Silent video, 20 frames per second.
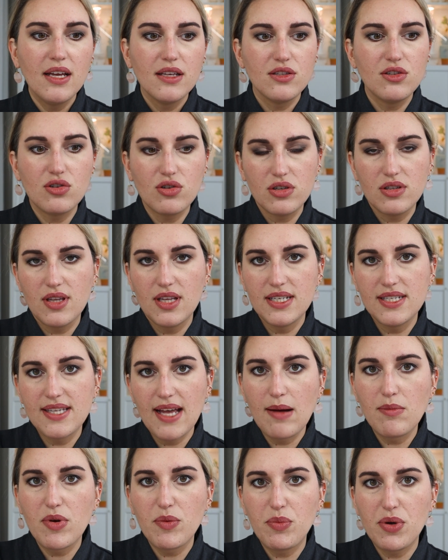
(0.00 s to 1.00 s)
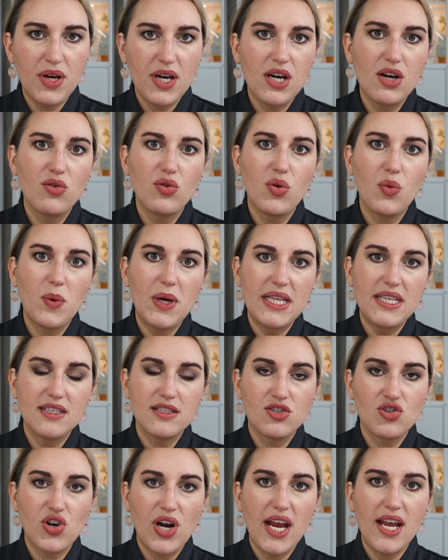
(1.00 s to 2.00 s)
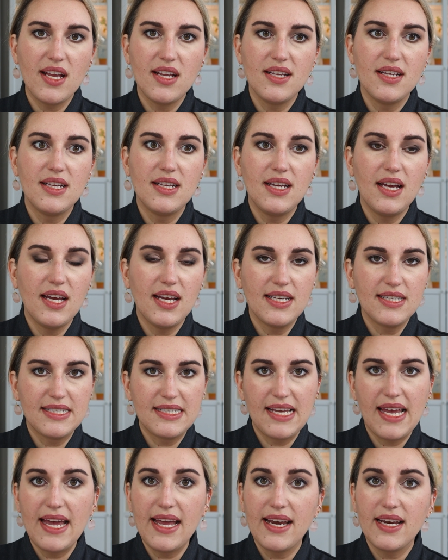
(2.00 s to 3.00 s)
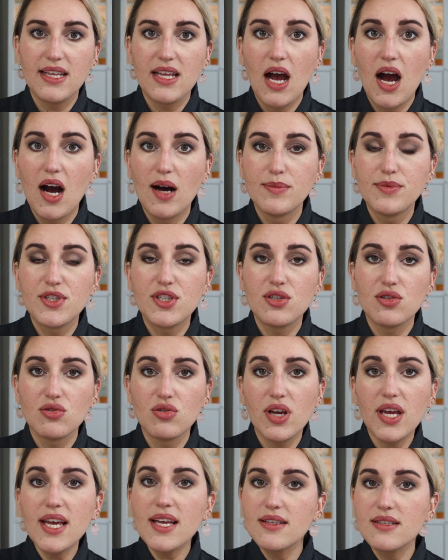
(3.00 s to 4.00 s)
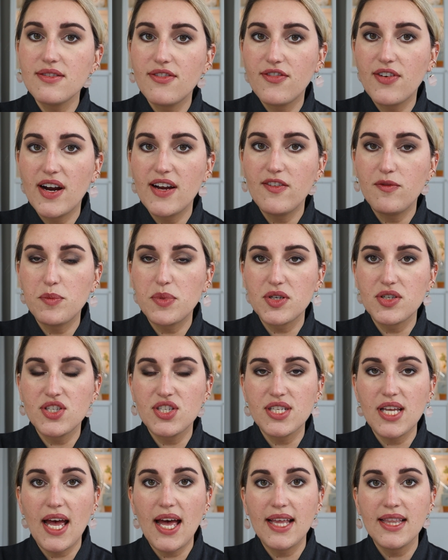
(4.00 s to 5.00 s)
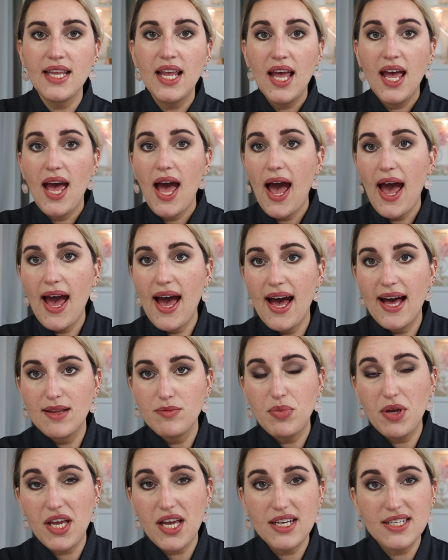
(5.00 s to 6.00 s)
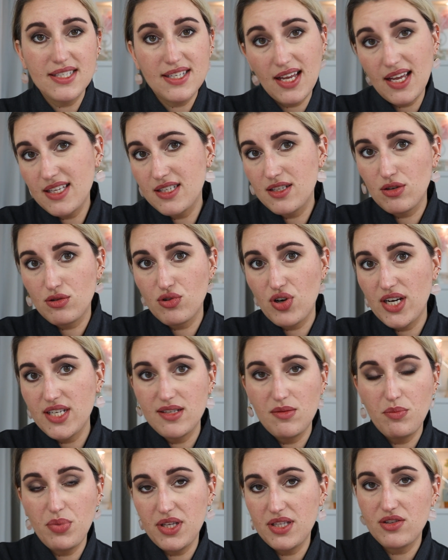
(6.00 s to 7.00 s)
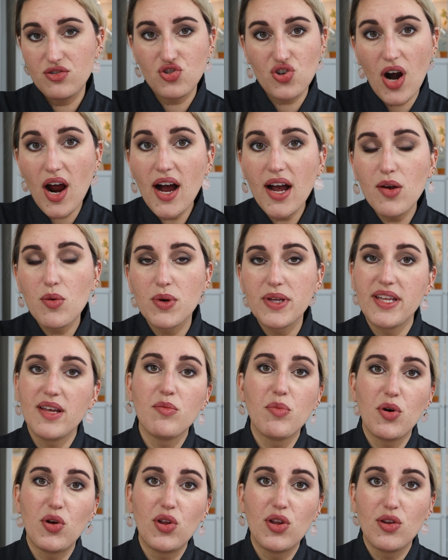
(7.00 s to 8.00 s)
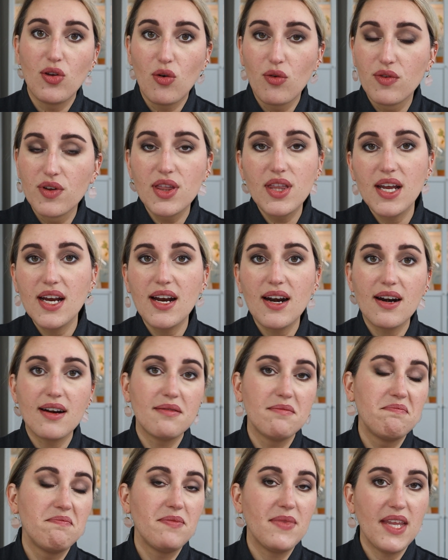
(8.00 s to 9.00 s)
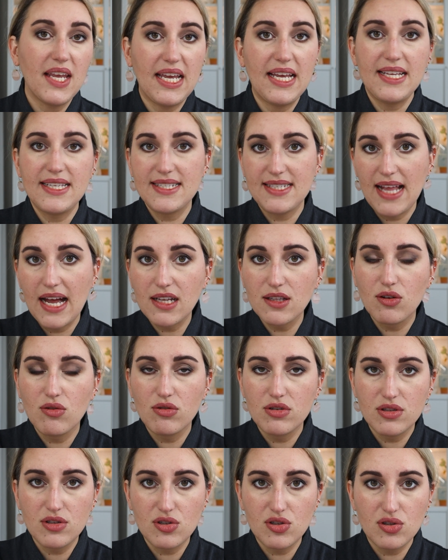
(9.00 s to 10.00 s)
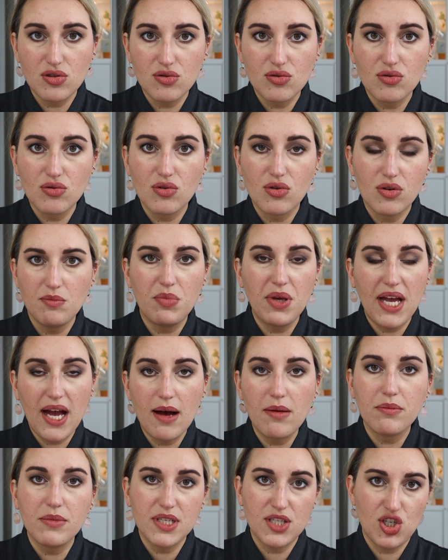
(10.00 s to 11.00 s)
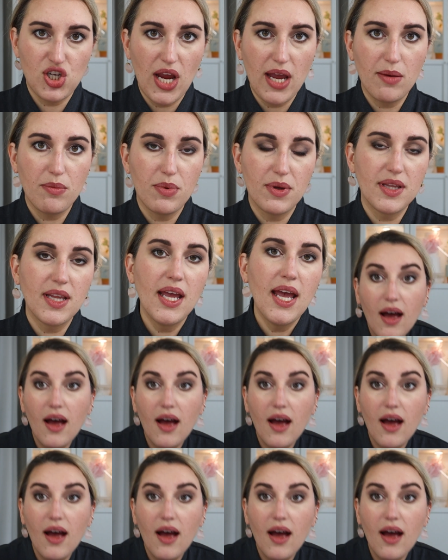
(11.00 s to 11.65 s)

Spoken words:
During the summer period when it's raining, it's getting up to 85%, and because it's already been dry when I put it over there, it's not going to become misshapen.